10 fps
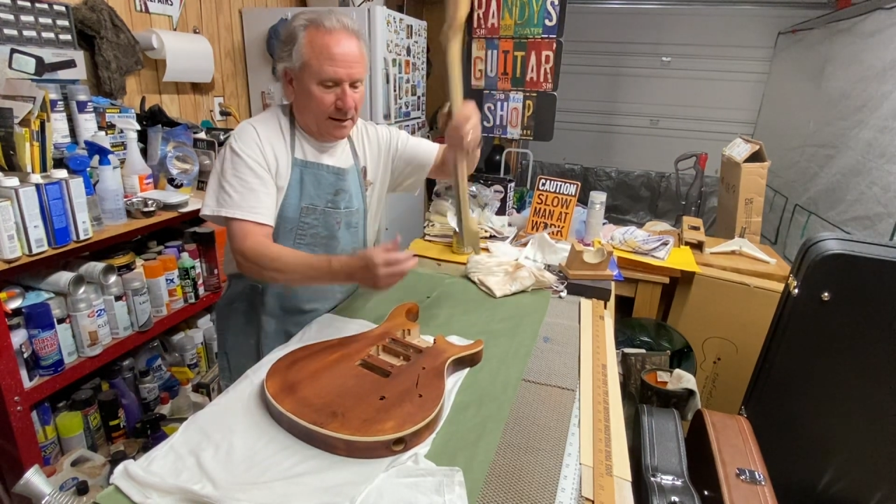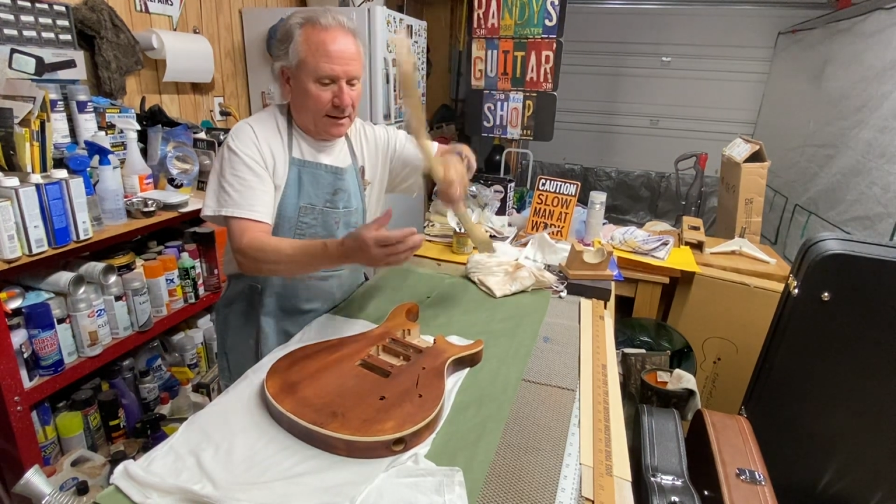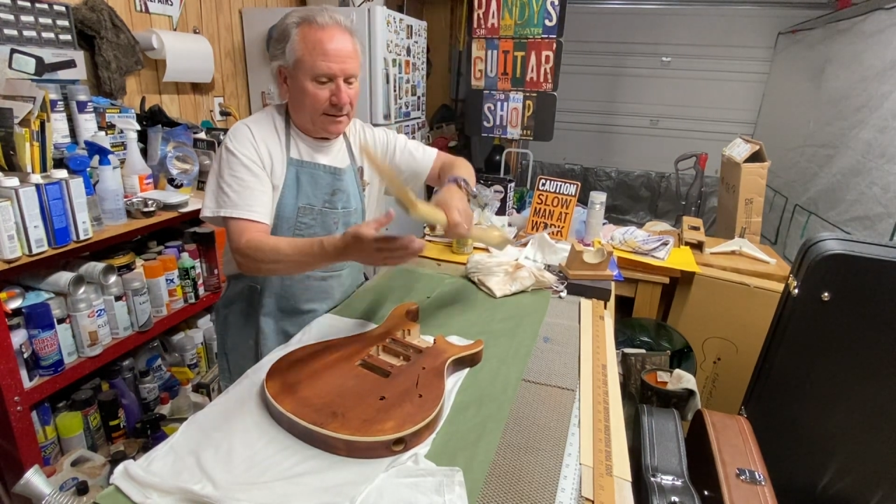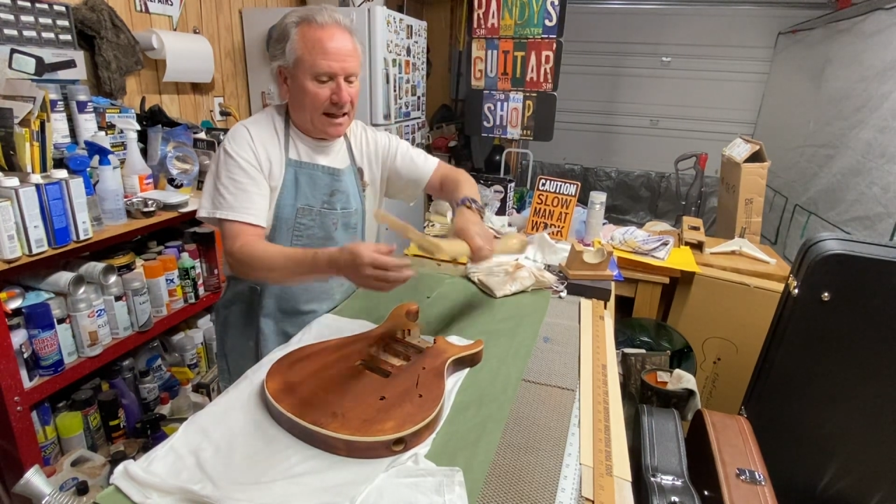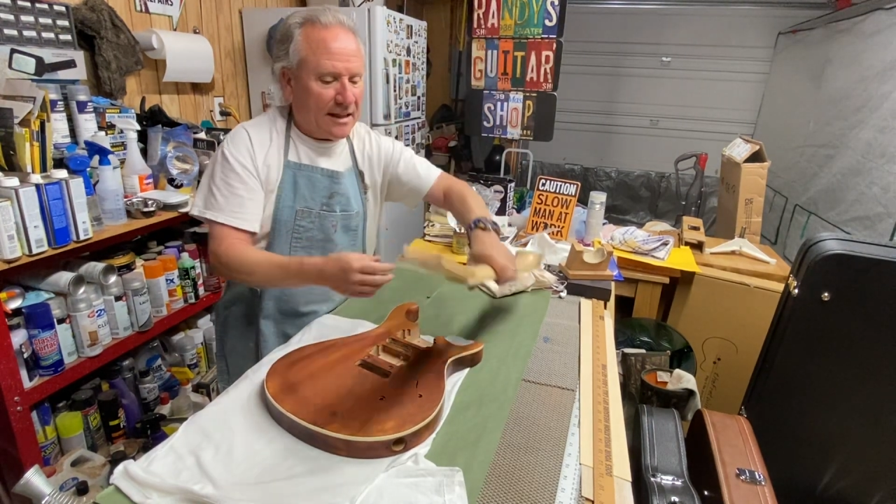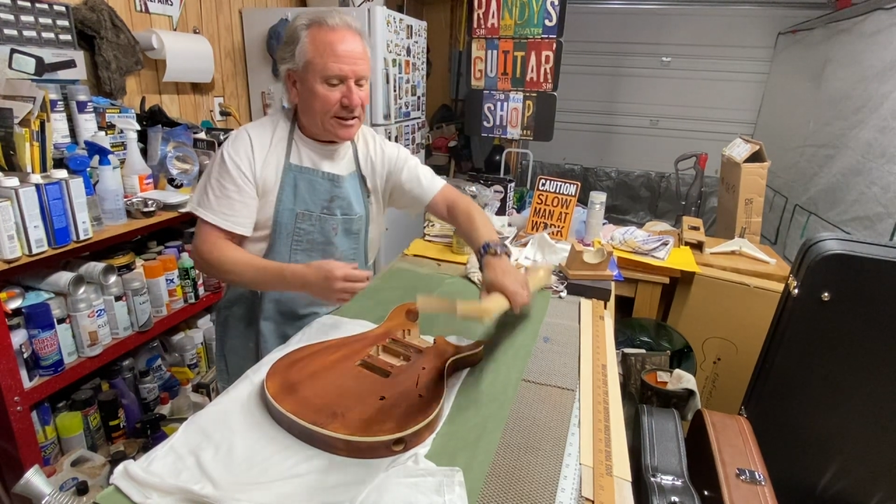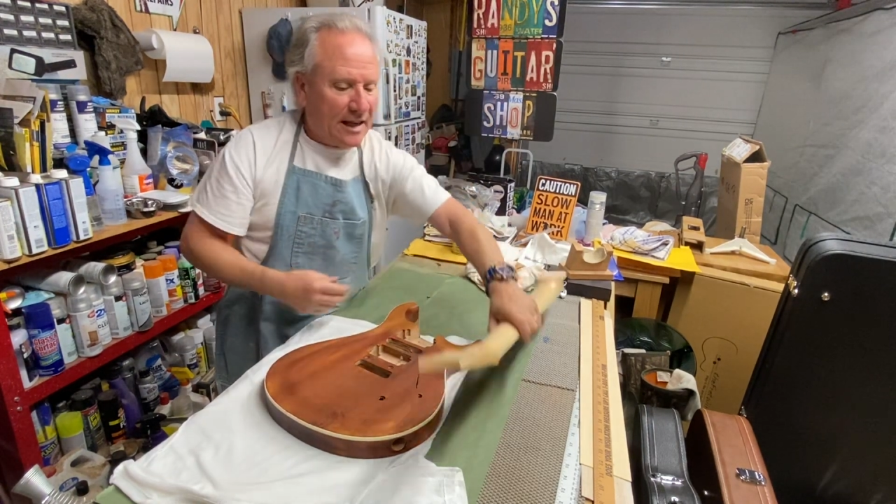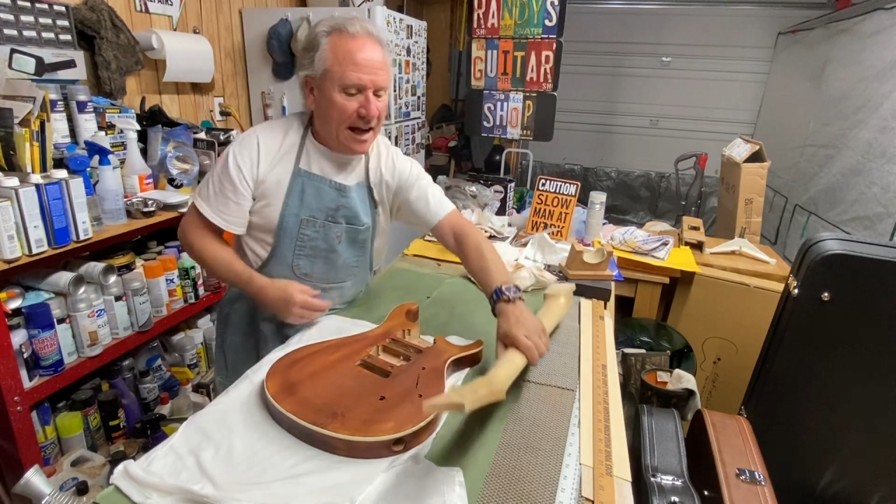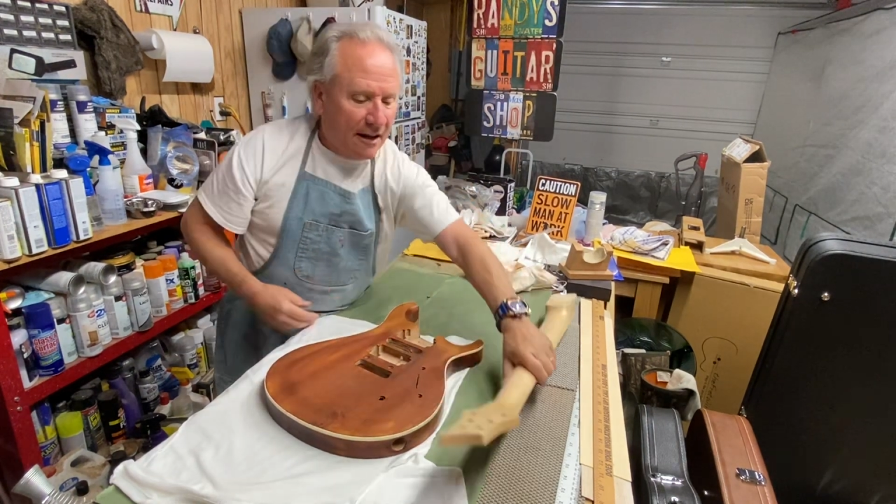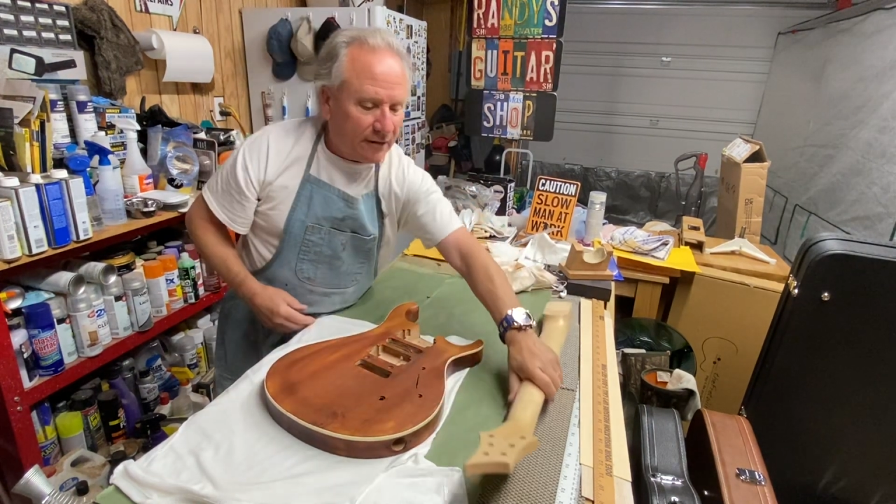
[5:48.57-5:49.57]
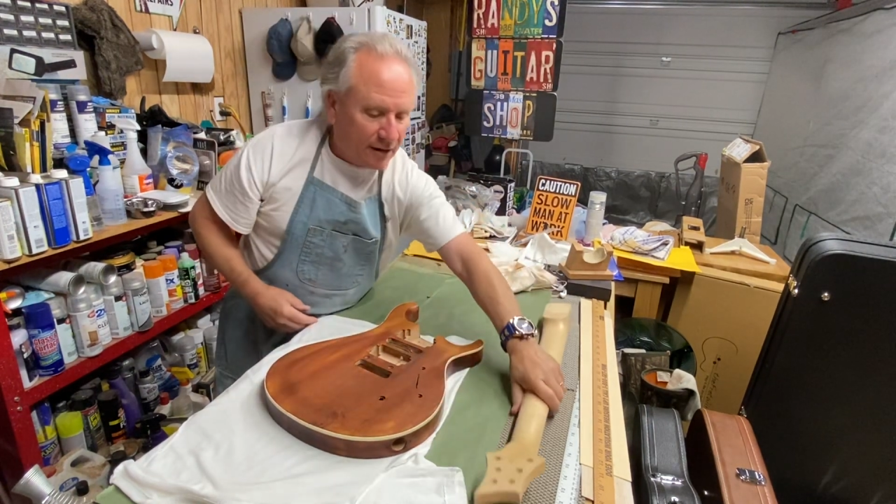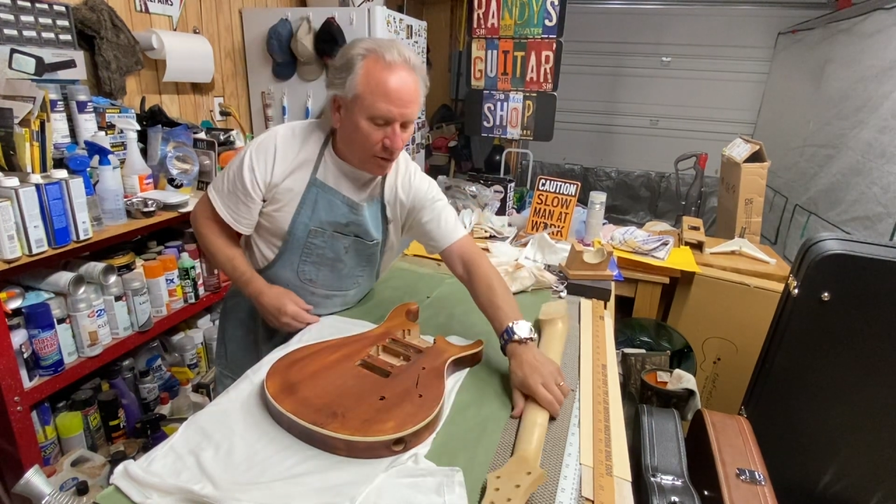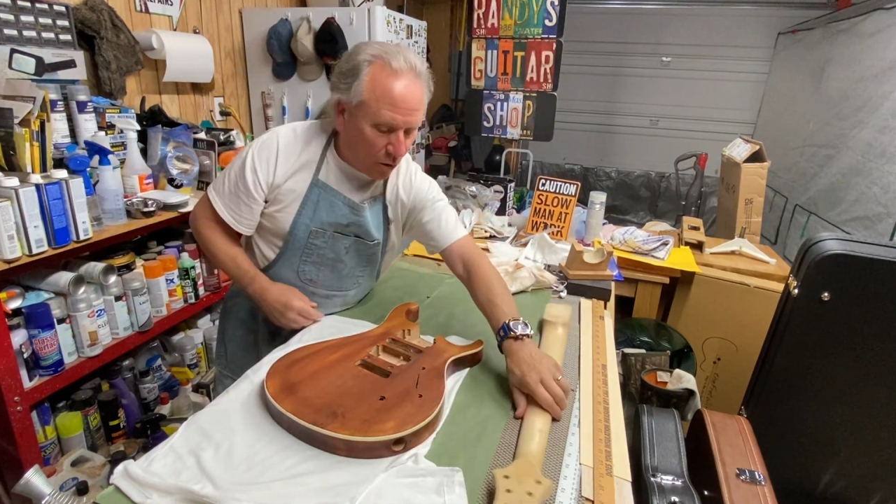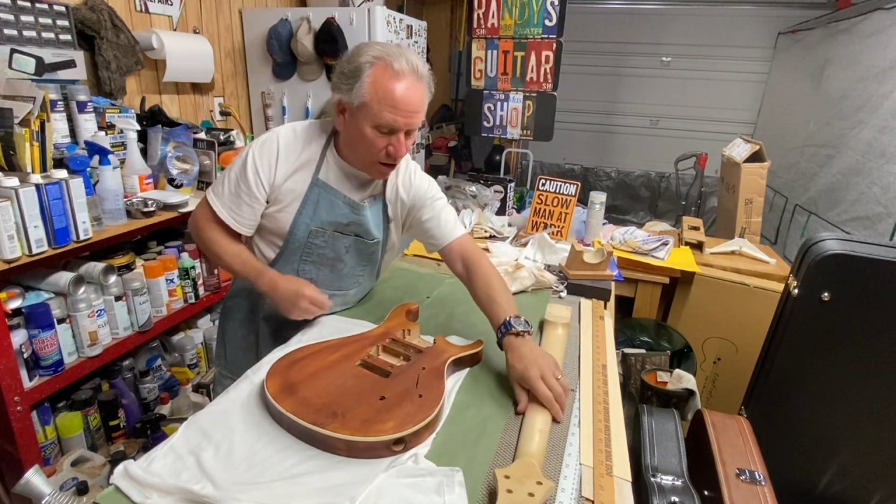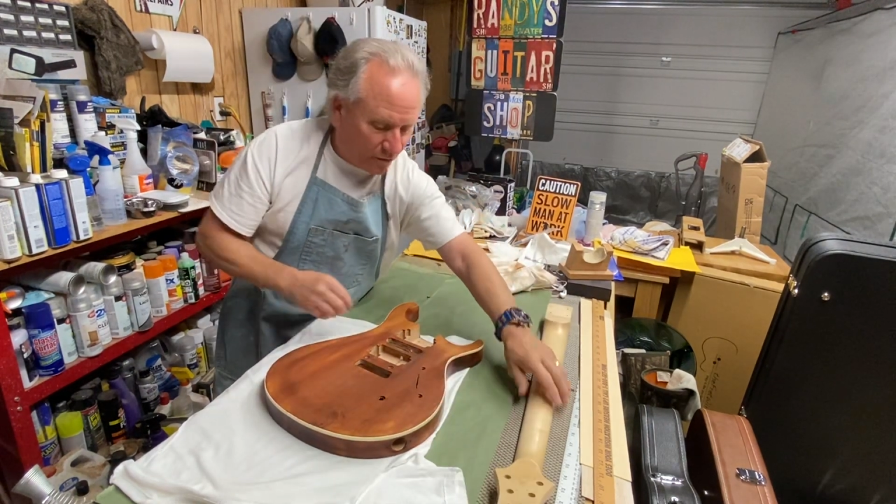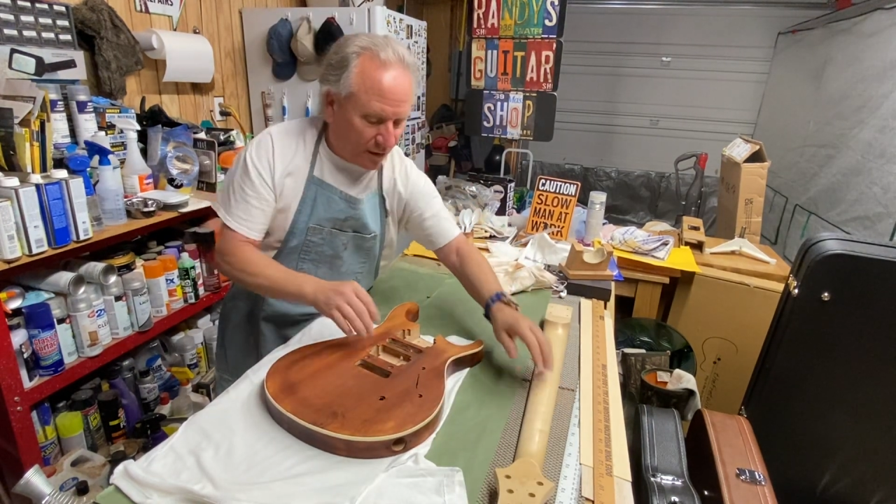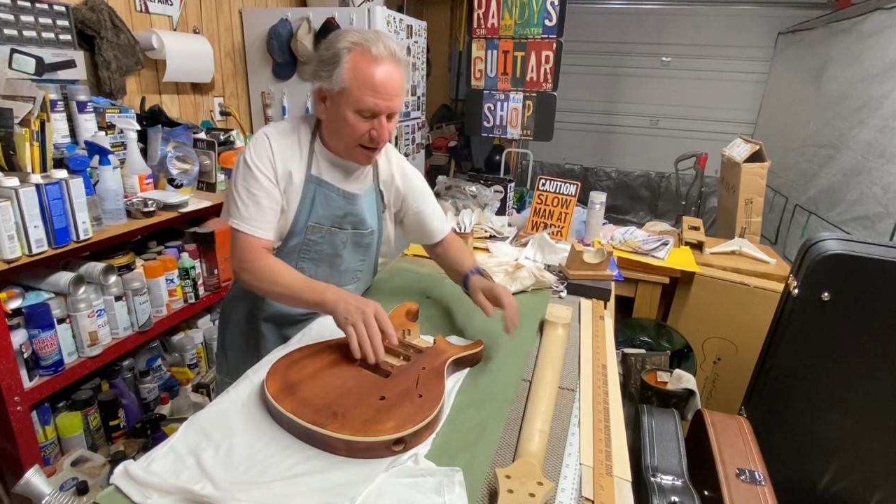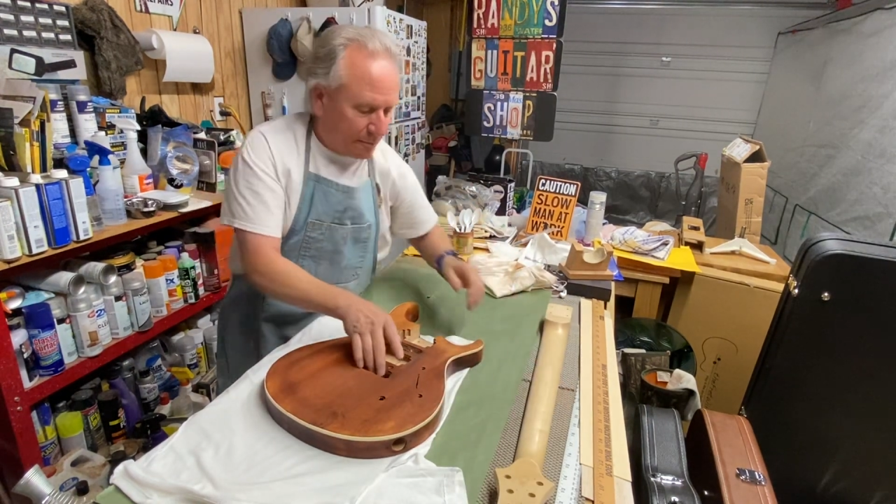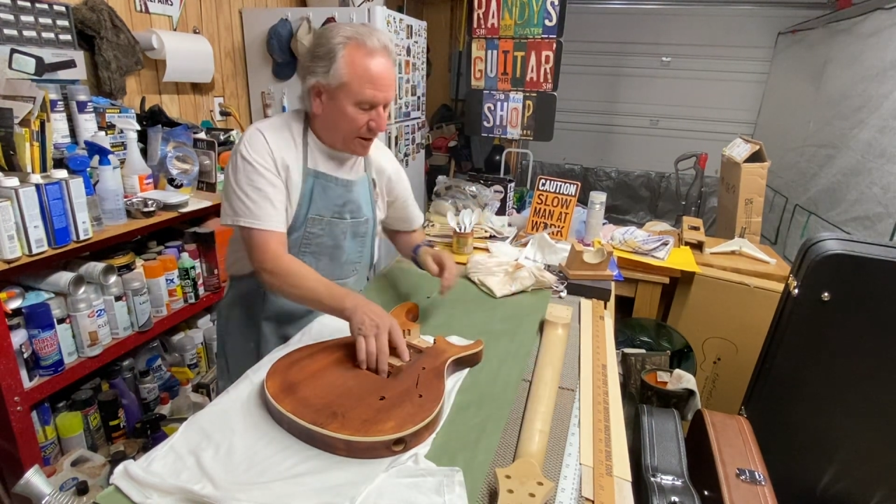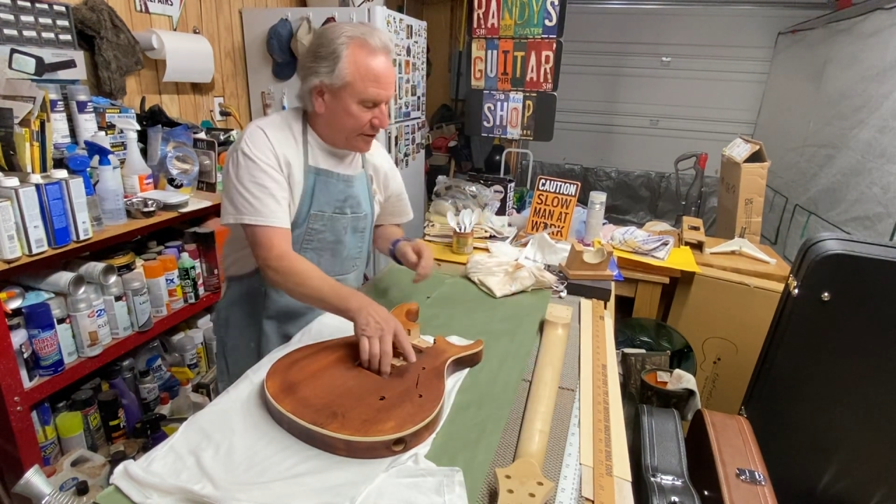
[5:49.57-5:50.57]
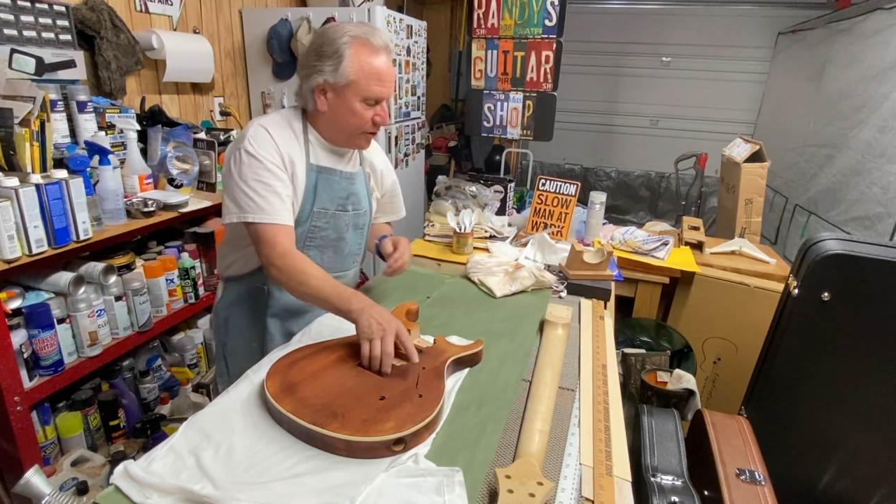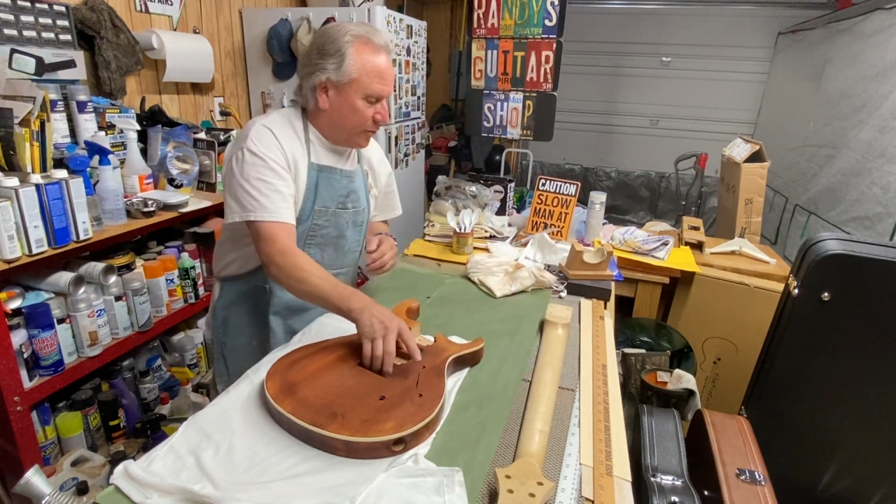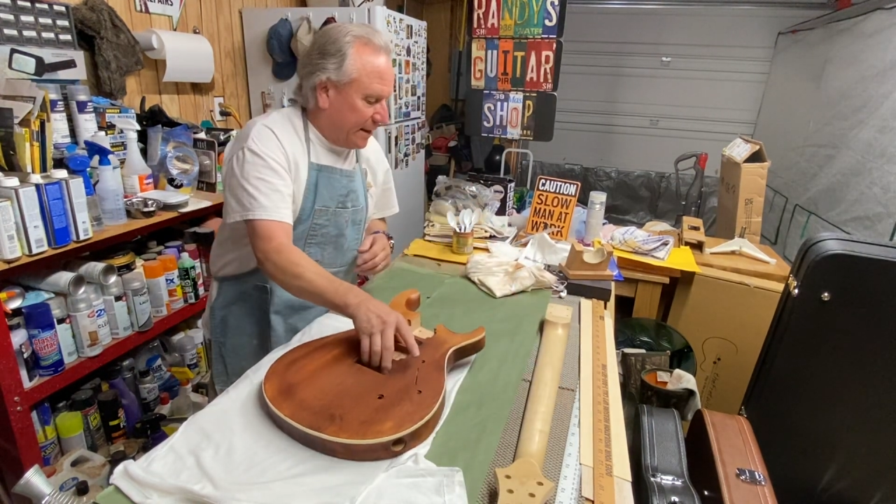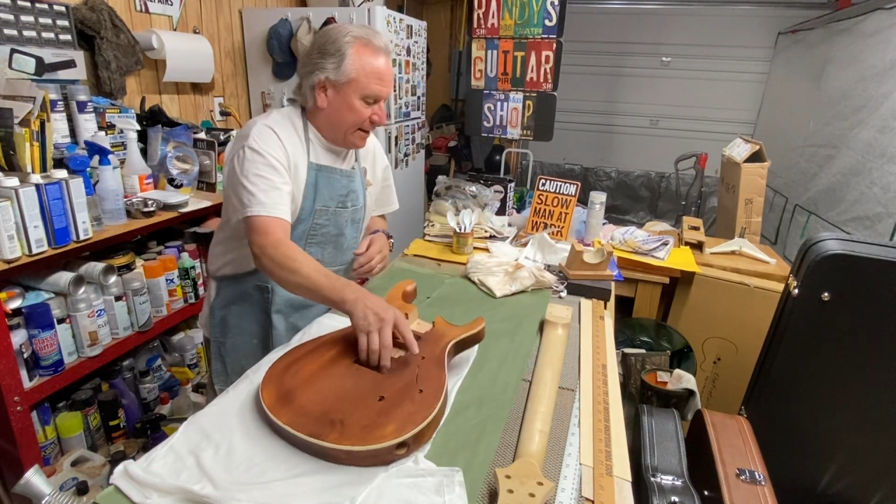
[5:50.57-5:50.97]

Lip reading: let us have a wonderful and a blessed week